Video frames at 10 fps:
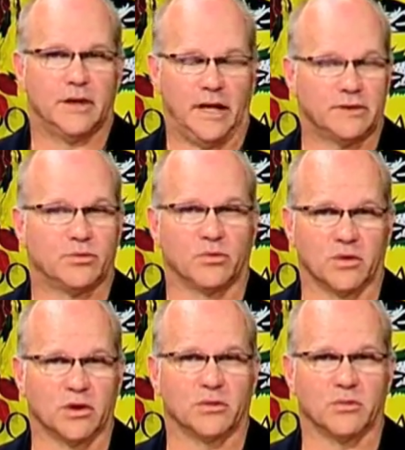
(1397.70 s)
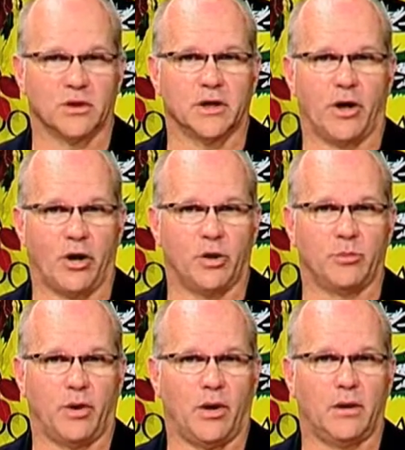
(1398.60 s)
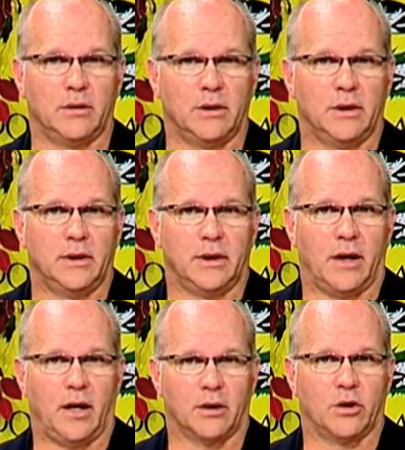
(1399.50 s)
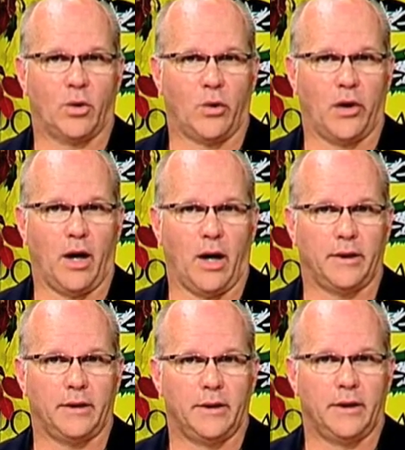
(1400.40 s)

That's really, really hardball uh, going on.